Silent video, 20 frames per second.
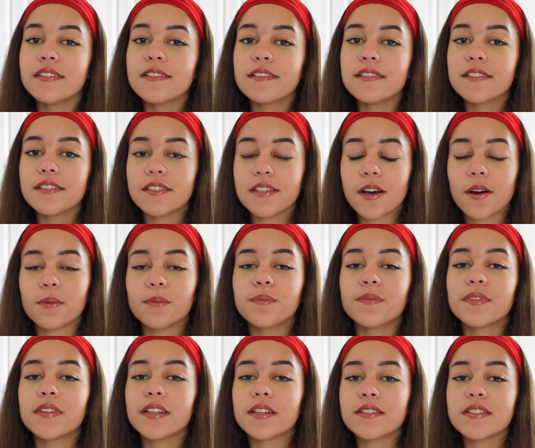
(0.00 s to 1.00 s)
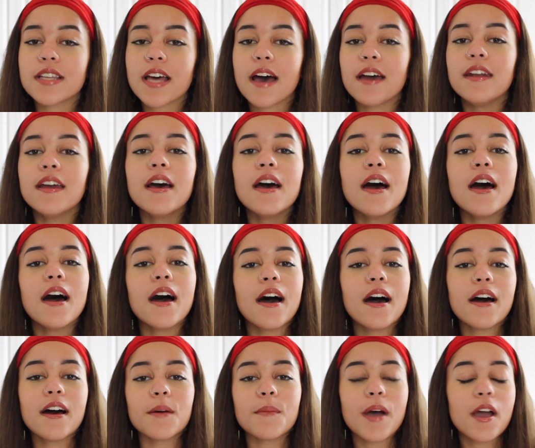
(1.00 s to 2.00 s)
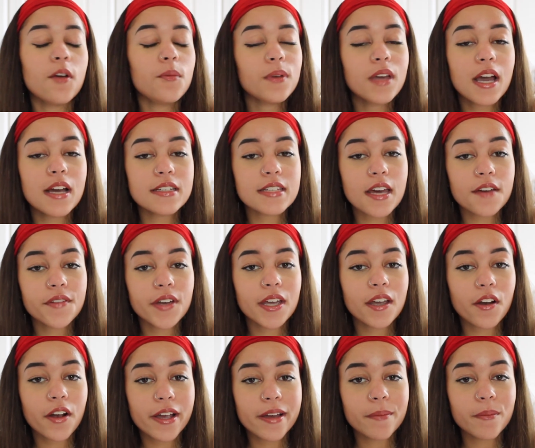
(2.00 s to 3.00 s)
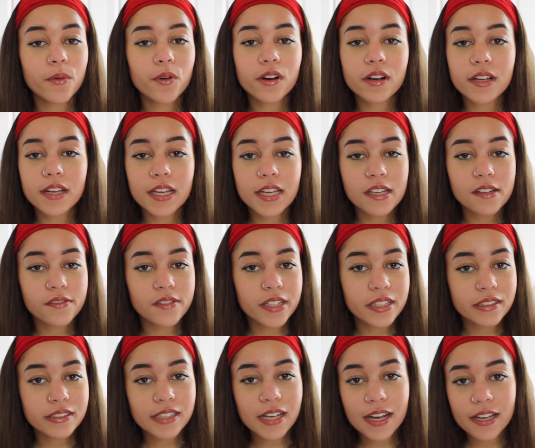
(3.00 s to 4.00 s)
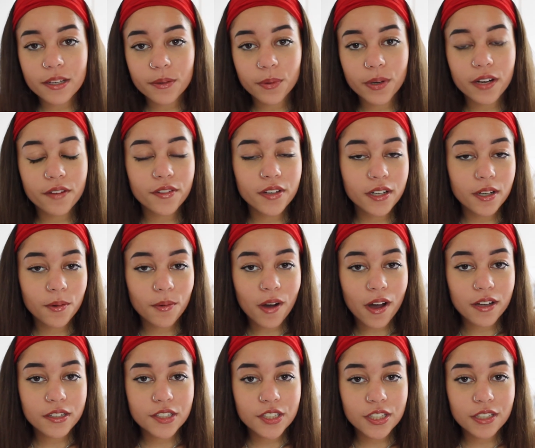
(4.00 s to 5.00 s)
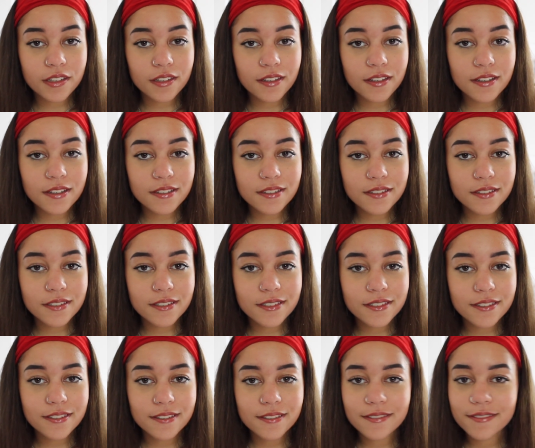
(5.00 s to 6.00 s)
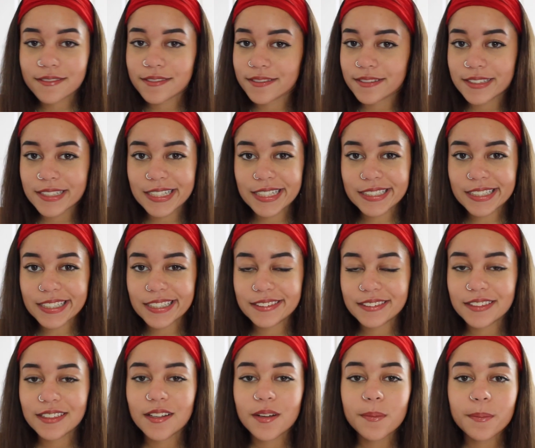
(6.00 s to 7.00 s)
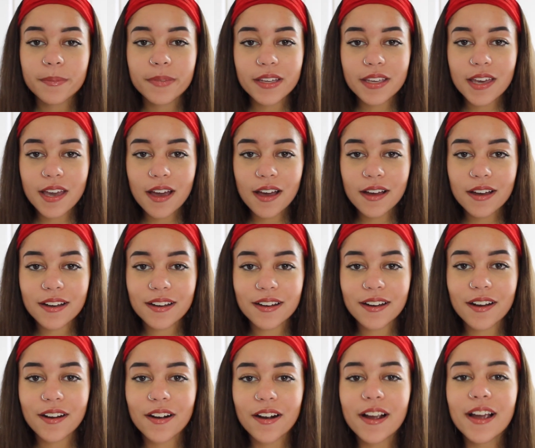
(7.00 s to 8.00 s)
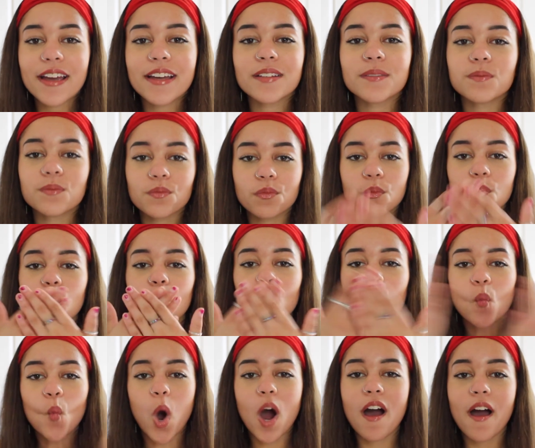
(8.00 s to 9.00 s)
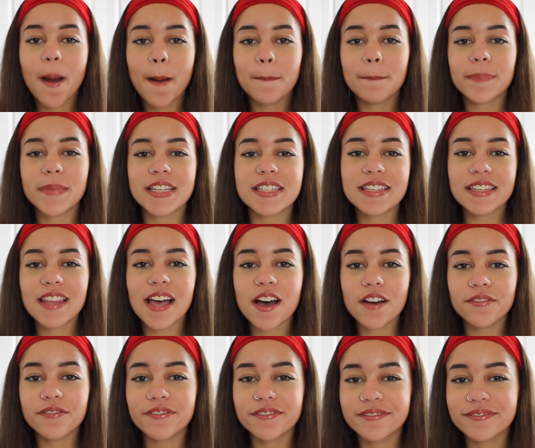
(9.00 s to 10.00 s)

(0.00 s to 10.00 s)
So, there's that. I hope you guys have a great morning, evening, night, whenever you're watching this. But yeah, alright. Peace and love.